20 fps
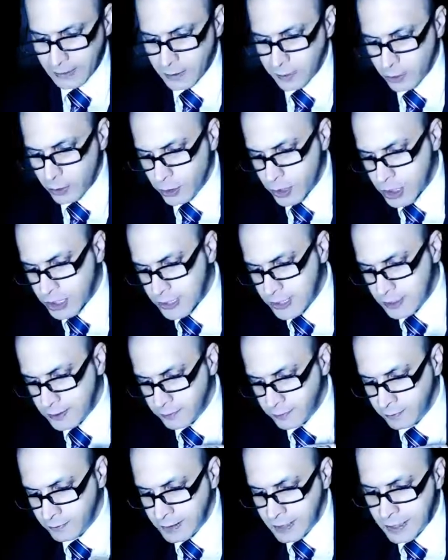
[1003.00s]
You see,
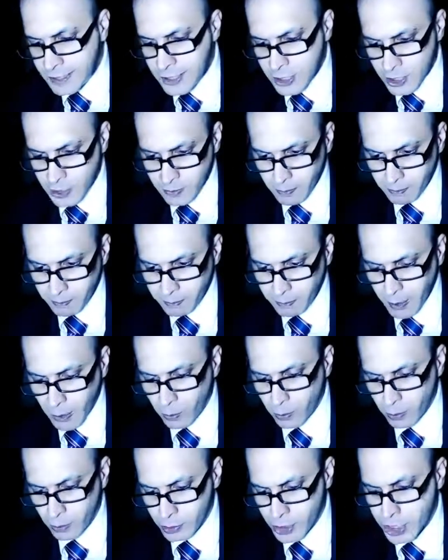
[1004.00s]
these
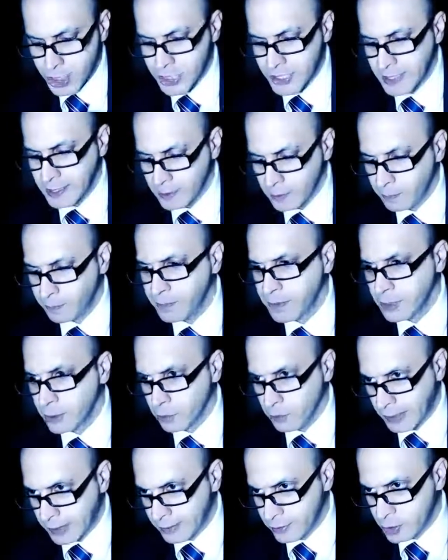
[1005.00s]
powers set up the
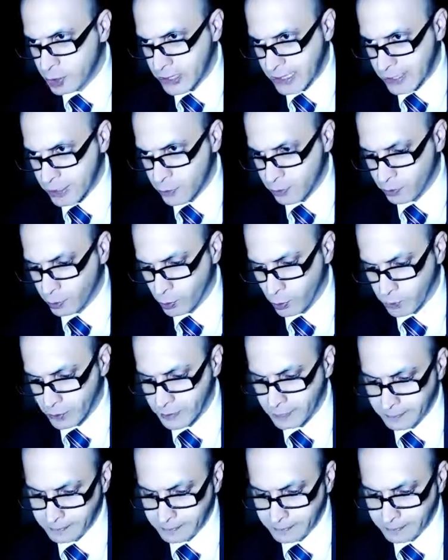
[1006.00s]
grand chessboard,